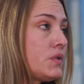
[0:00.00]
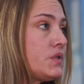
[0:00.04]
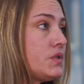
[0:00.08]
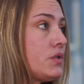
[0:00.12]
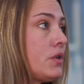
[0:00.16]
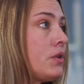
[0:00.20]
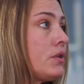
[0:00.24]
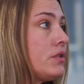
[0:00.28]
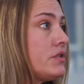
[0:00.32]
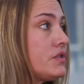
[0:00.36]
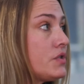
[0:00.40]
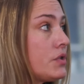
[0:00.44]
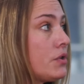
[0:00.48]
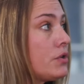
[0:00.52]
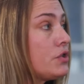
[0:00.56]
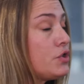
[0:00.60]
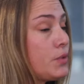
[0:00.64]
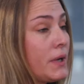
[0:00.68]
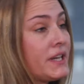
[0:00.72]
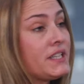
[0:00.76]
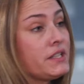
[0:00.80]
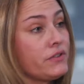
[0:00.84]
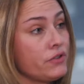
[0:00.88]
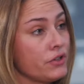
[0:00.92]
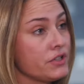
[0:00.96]
So
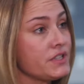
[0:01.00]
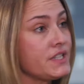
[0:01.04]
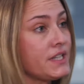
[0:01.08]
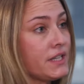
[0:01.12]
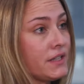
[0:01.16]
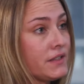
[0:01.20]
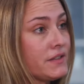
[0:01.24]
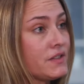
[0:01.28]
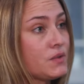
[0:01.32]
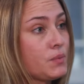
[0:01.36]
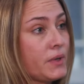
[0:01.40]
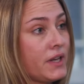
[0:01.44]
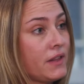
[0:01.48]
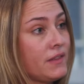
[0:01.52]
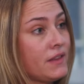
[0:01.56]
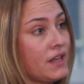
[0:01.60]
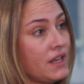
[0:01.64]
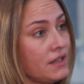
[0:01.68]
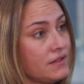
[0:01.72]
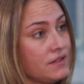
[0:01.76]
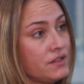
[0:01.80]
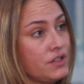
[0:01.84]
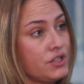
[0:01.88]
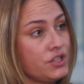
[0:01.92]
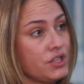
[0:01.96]
2030 is when the
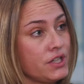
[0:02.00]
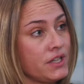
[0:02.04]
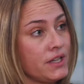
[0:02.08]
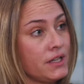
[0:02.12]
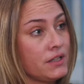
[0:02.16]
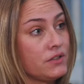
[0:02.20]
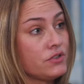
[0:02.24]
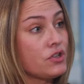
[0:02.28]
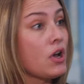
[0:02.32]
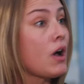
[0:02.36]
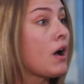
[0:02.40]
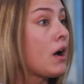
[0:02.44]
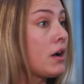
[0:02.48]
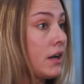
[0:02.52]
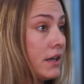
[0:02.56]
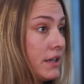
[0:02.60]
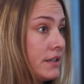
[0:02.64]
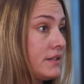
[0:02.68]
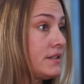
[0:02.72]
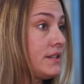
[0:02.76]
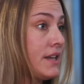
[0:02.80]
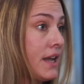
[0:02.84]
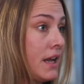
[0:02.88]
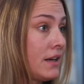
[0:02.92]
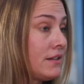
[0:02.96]
SDG
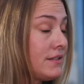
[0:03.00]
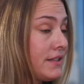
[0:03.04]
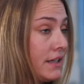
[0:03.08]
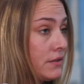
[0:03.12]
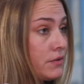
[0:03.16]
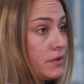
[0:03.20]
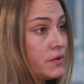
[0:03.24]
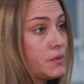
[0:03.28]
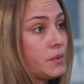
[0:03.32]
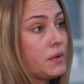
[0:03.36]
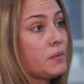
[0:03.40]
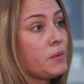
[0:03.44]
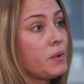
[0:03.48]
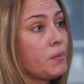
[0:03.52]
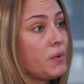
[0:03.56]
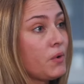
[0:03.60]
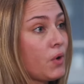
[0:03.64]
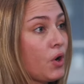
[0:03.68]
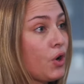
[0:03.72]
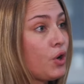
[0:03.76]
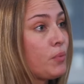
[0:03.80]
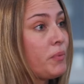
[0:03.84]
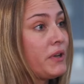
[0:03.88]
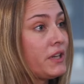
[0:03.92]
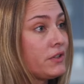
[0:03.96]
targets end. That was when we were
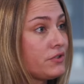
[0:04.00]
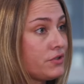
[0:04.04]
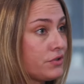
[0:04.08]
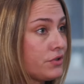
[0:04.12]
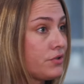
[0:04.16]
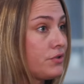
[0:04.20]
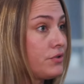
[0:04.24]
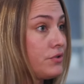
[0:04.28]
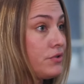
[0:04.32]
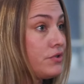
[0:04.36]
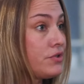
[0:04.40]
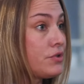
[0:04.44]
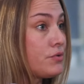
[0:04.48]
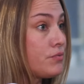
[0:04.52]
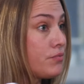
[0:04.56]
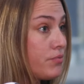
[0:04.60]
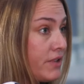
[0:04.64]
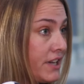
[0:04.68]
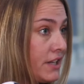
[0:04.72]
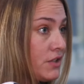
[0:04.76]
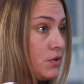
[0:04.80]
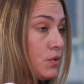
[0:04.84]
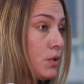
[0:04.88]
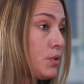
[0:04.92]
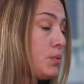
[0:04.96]
hoping to
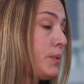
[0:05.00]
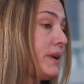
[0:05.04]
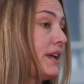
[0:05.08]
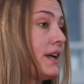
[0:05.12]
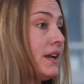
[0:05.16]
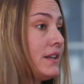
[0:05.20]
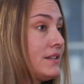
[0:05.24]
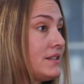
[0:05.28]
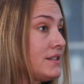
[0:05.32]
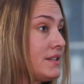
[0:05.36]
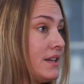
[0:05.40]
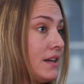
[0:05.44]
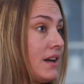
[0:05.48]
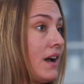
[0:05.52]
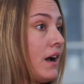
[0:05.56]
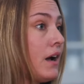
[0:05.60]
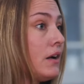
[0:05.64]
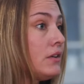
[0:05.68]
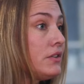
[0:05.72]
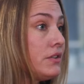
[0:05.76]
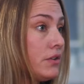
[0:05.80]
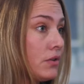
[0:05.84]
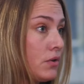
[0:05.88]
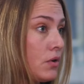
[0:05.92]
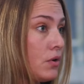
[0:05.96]
reach what we had set
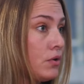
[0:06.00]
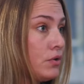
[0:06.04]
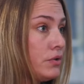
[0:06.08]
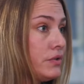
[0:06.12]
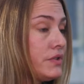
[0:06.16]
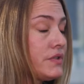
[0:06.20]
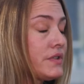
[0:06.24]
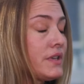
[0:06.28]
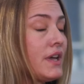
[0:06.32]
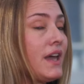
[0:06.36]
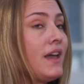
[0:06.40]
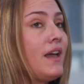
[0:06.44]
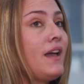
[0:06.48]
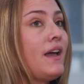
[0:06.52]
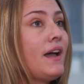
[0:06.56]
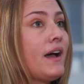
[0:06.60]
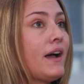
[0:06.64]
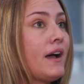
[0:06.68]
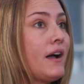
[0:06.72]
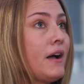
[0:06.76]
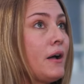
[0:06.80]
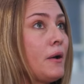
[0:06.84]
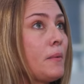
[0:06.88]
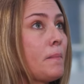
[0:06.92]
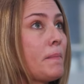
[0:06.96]
out, the goals.
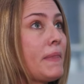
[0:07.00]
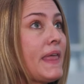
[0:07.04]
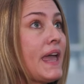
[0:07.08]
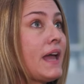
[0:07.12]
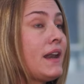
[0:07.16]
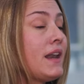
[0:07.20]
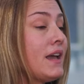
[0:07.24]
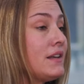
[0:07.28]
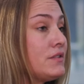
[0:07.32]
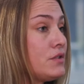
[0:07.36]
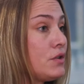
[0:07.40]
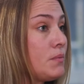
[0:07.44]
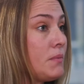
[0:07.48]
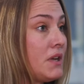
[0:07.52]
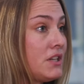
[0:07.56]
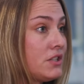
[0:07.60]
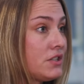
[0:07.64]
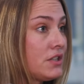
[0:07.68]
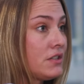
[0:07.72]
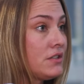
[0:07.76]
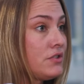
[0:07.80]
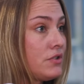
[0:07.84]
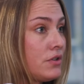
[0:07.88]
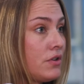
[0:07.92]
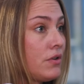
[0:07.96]
And as you
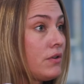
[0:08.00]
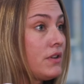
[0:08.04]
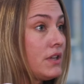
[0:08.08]
mentioned,